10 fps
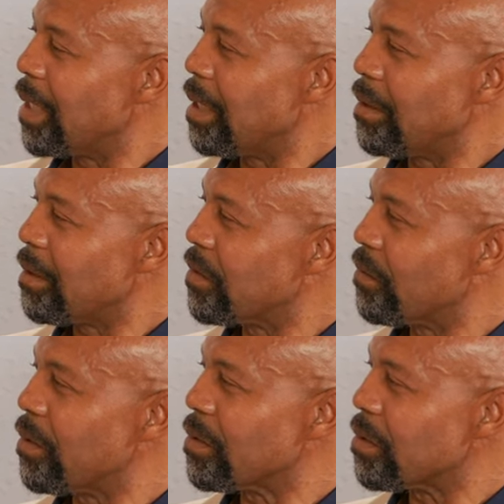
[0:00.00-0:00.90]
anything that's
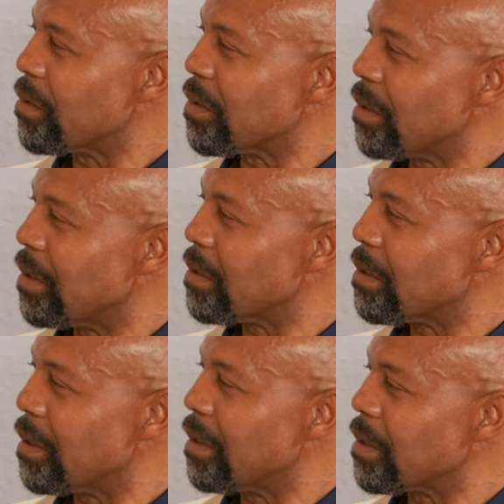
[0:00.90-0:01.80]
focused just on the
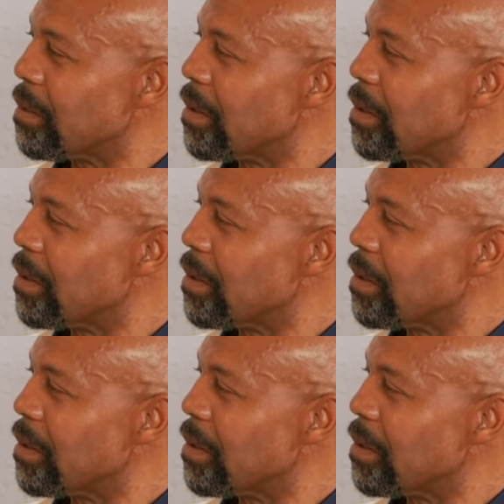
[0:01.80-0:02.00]
esoterics,